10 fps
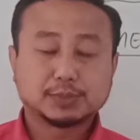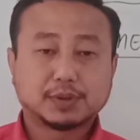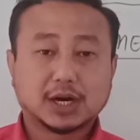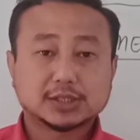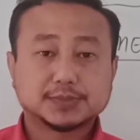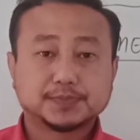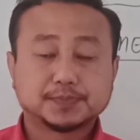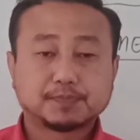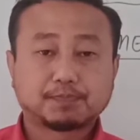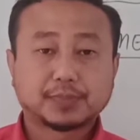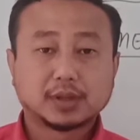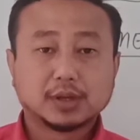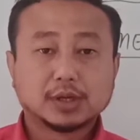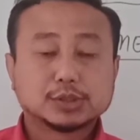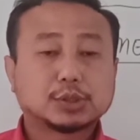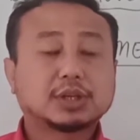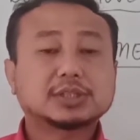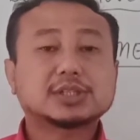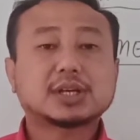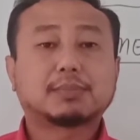parts. So this
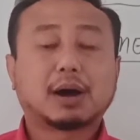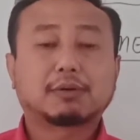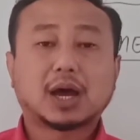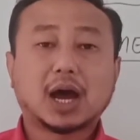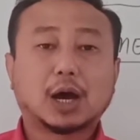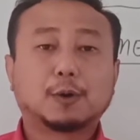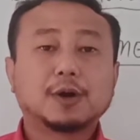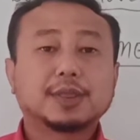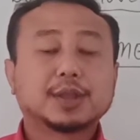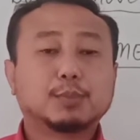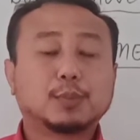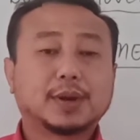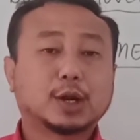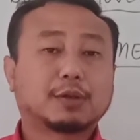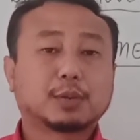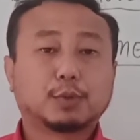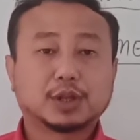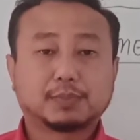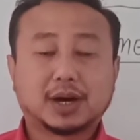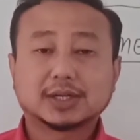is about how the movement of the
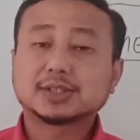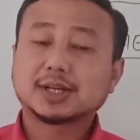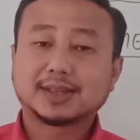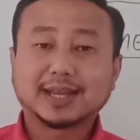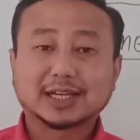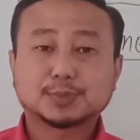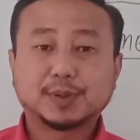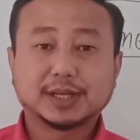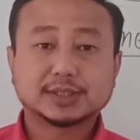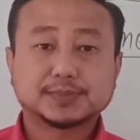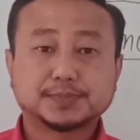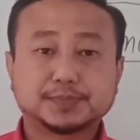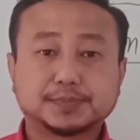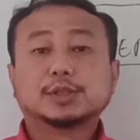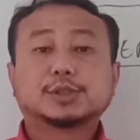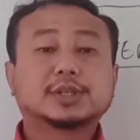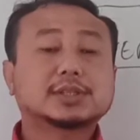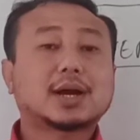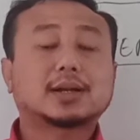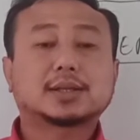body parts takes place. So these
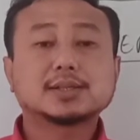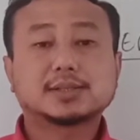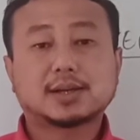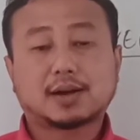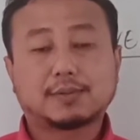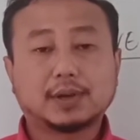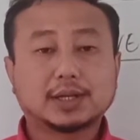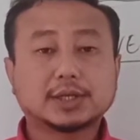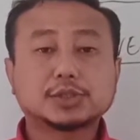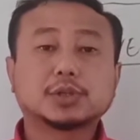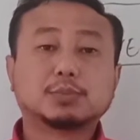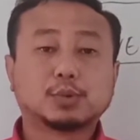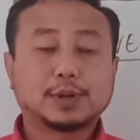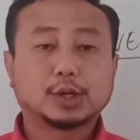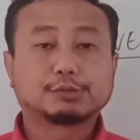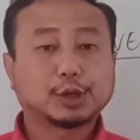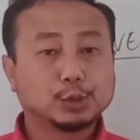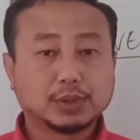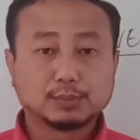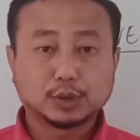are the things that are related to the movement of the
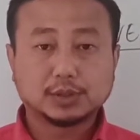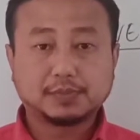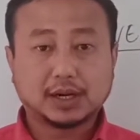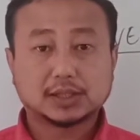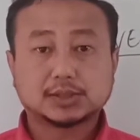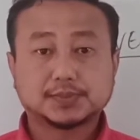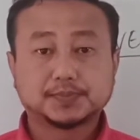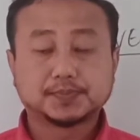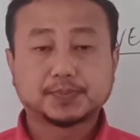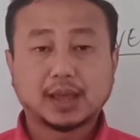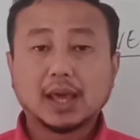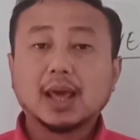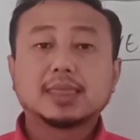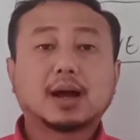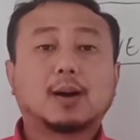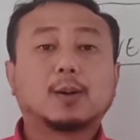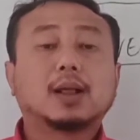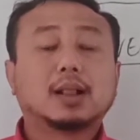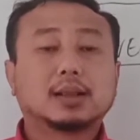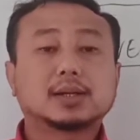human body parts.
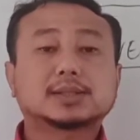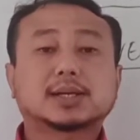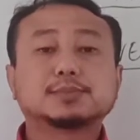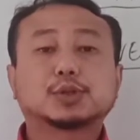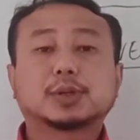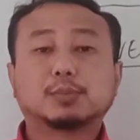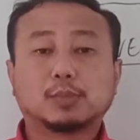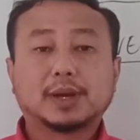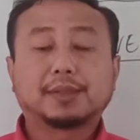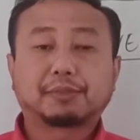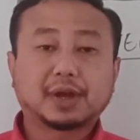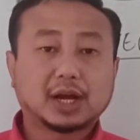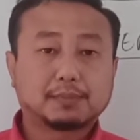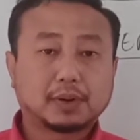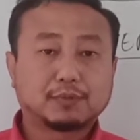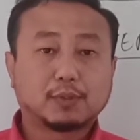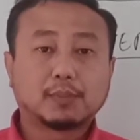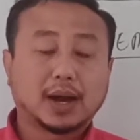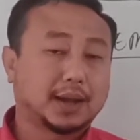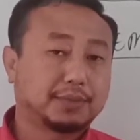Now, let us come to the movement that are performed
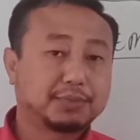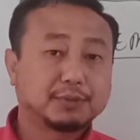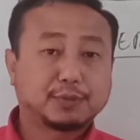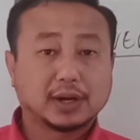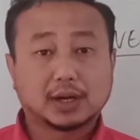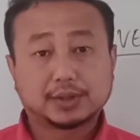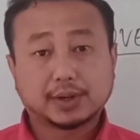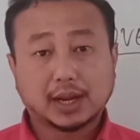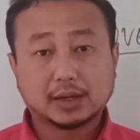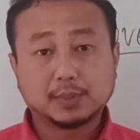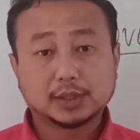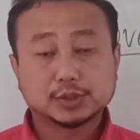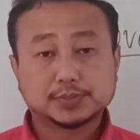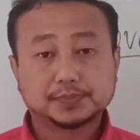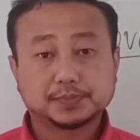by different other animals.